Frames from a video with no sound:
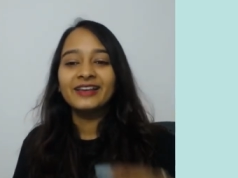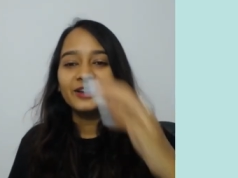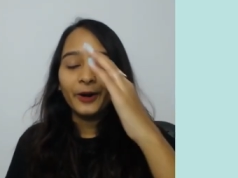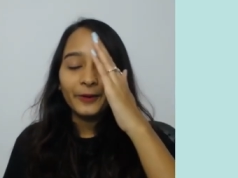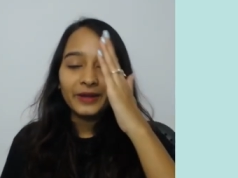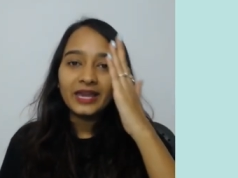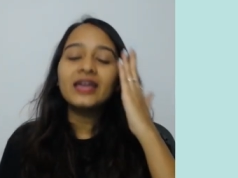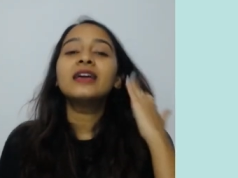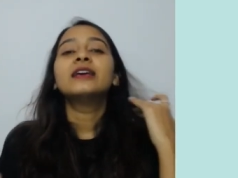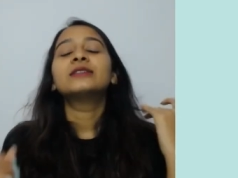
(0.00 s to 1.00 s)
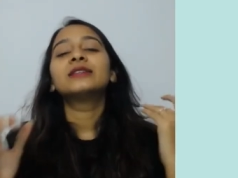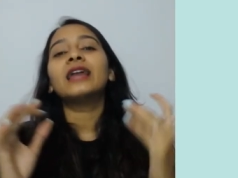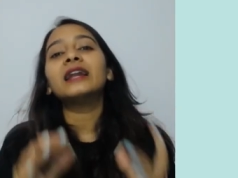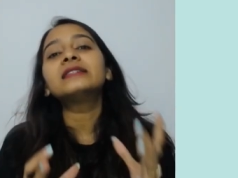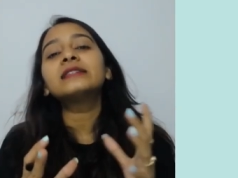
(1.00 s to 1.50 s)
Okay, so
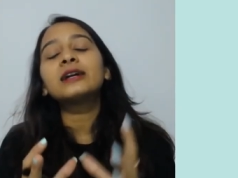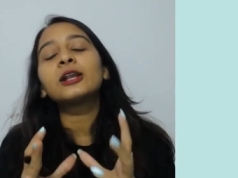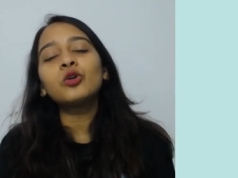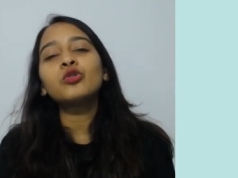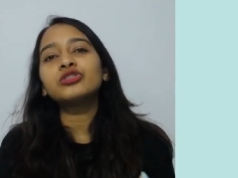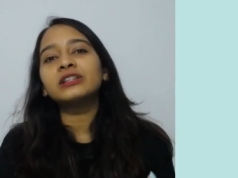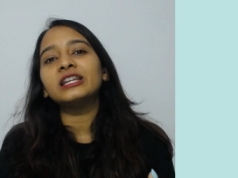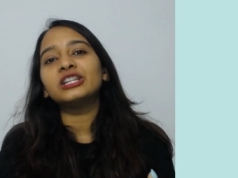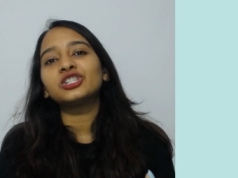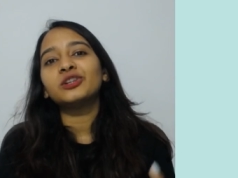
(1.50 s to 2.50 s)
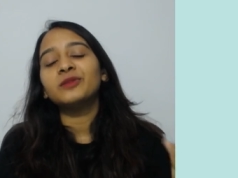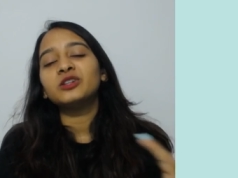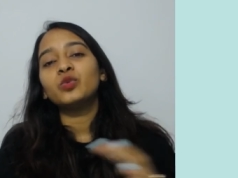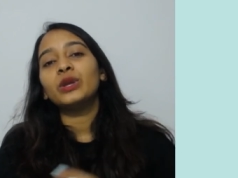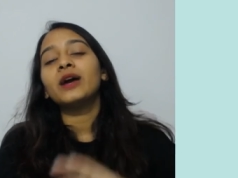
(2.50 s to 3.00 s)
that is a close relation between